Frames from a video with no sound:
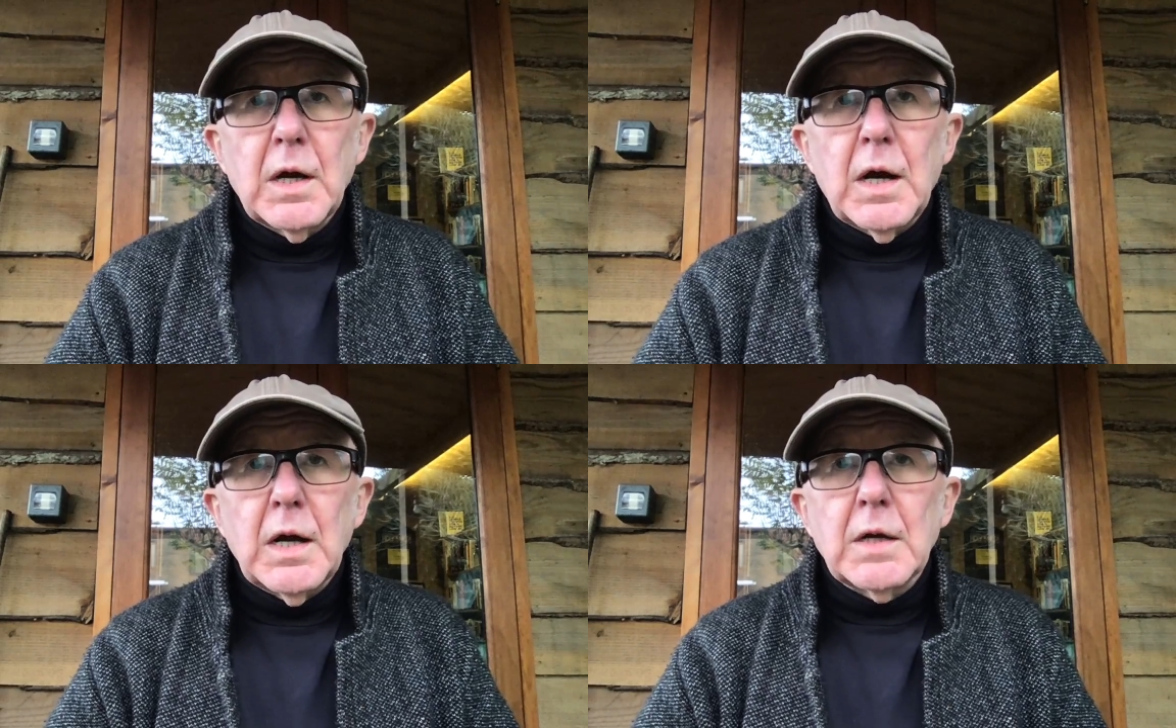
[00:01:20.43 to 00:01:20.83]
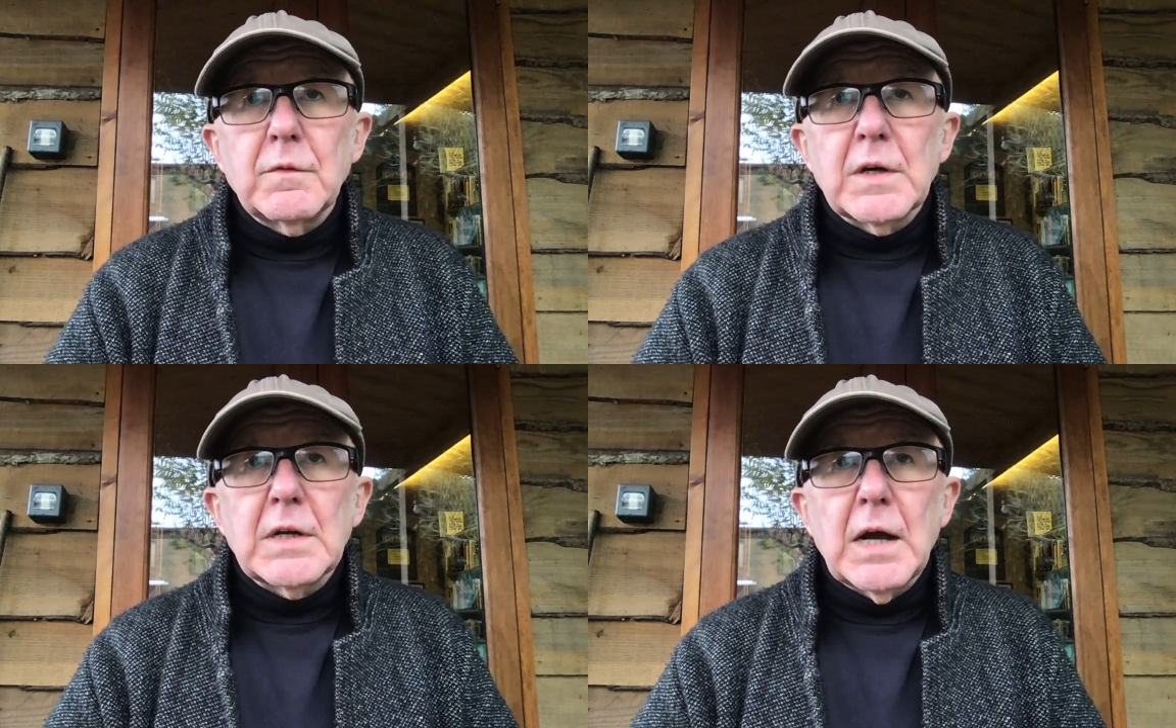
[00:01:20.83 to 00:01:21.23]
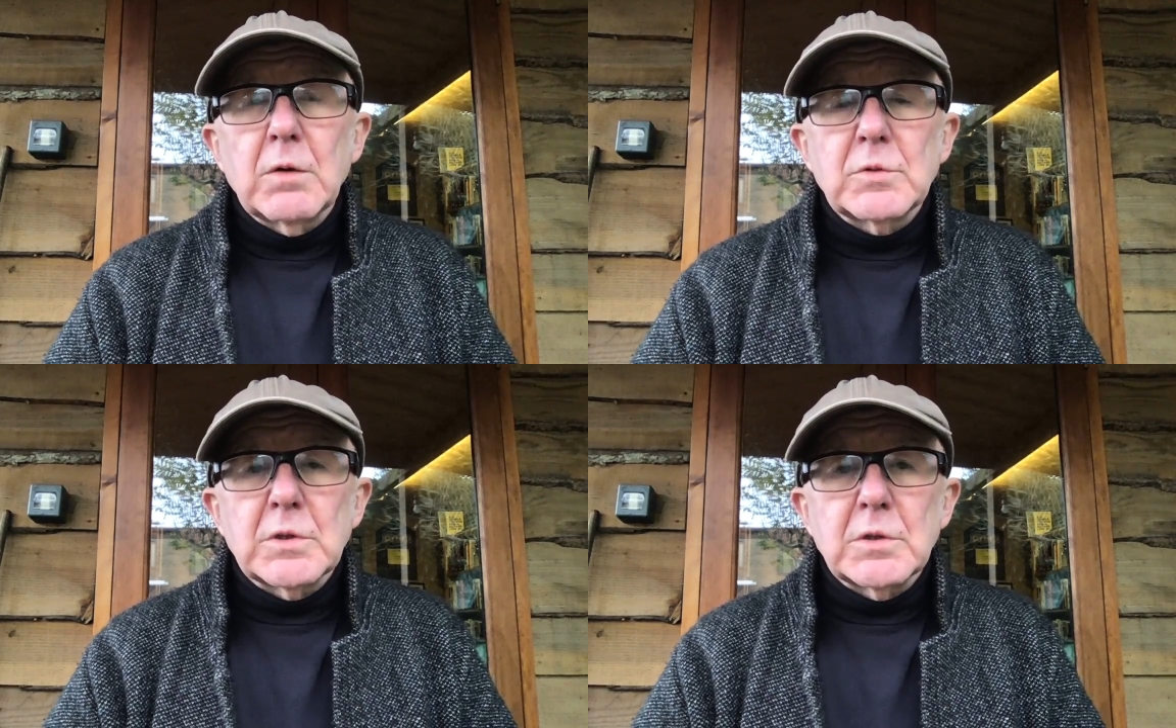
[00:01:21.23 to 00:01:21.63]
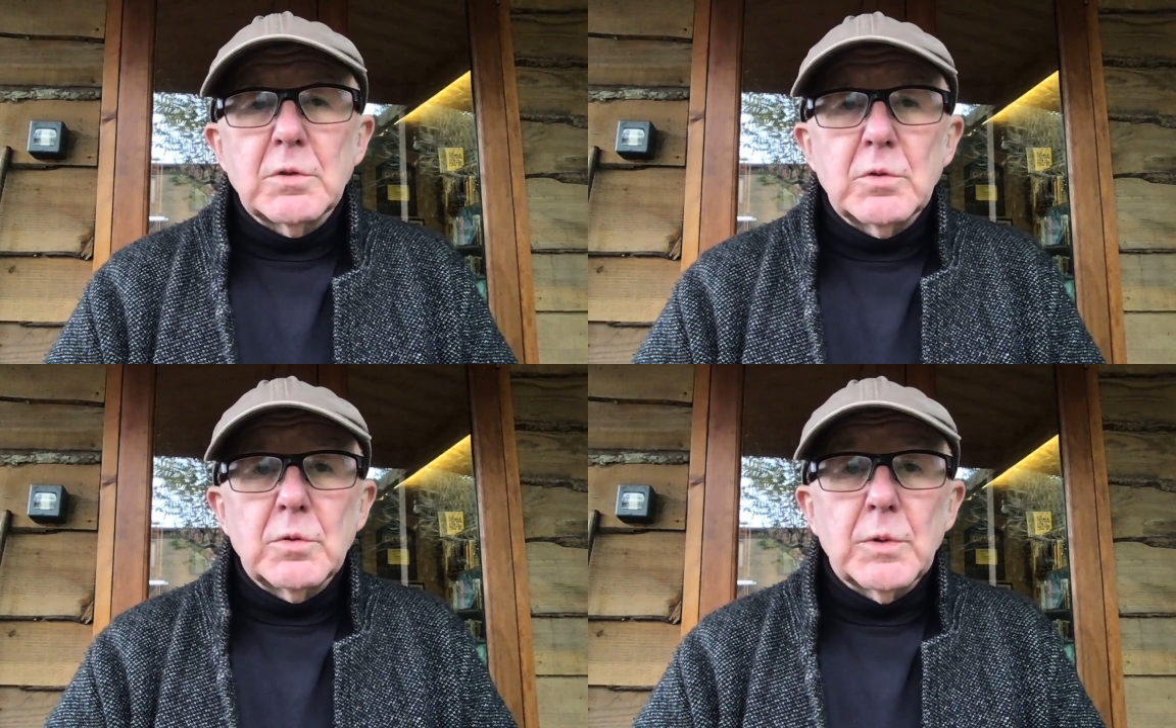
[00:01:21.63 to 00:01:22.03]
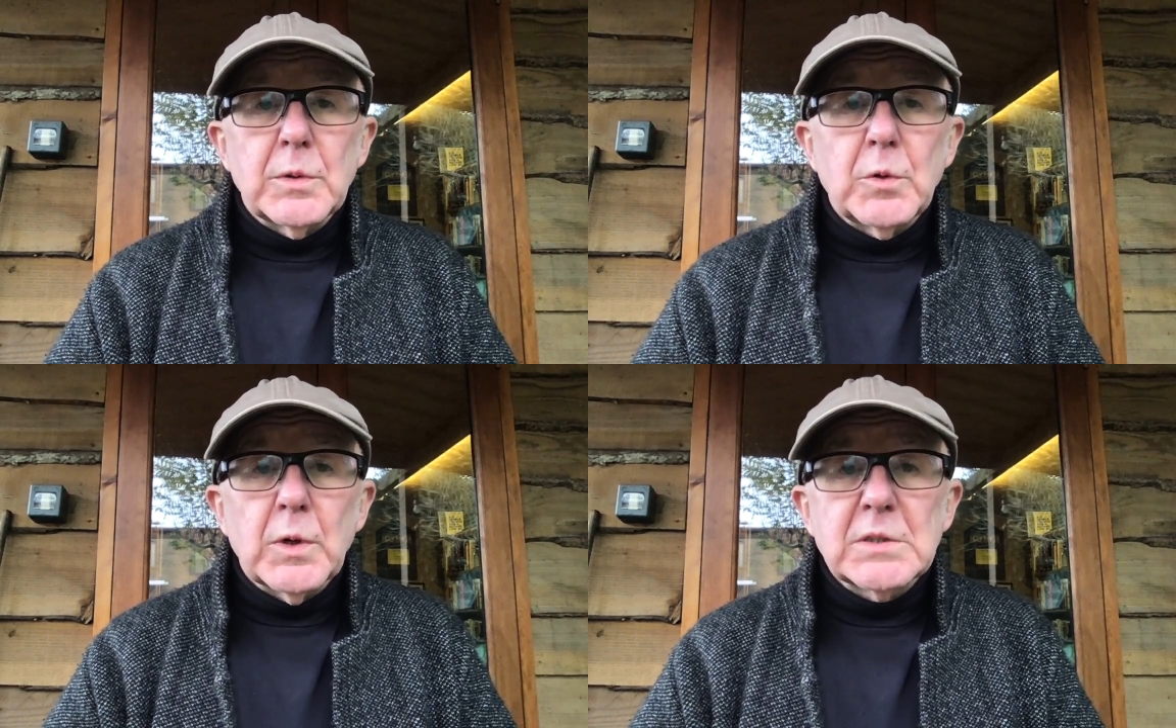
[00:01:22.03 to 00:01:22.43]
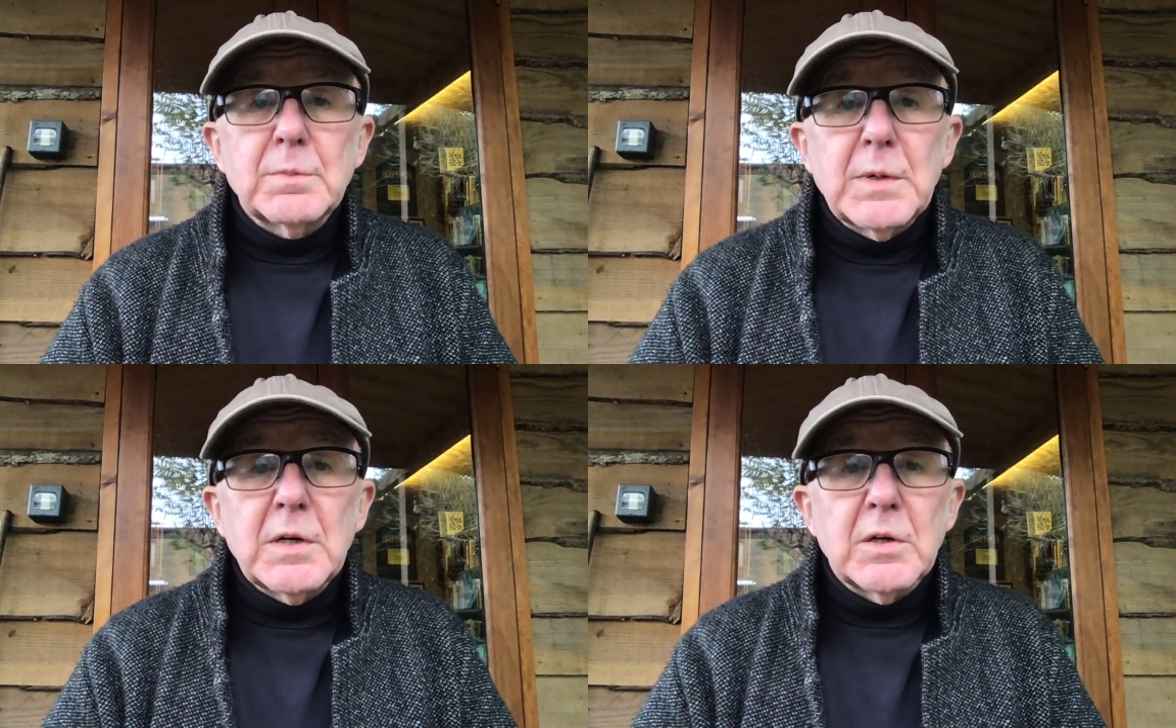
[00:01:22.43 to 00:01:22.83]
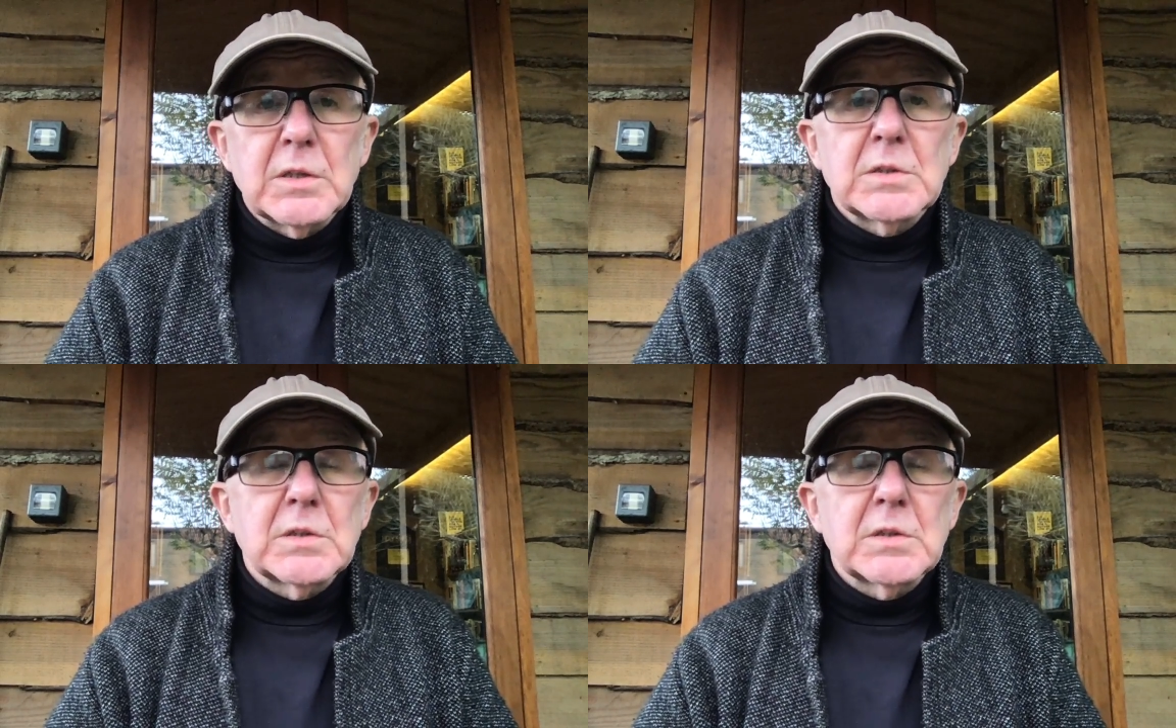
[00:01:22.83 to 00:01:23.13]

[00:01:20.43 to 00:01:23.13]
I have encountered who experience